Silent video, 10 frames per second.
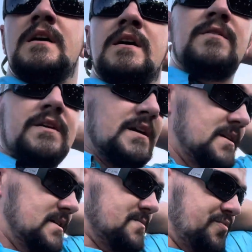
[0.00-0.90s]
but yeah,
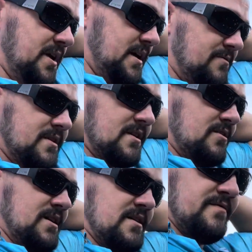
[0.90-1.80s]
that's the plan. We're gonna go
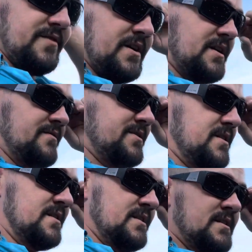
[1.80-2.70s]
ahead and flood
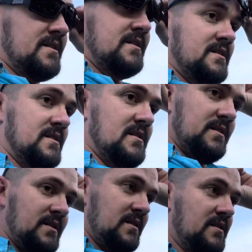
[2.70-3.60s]
everything,
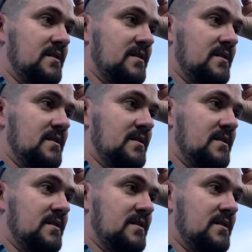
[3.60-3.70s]
and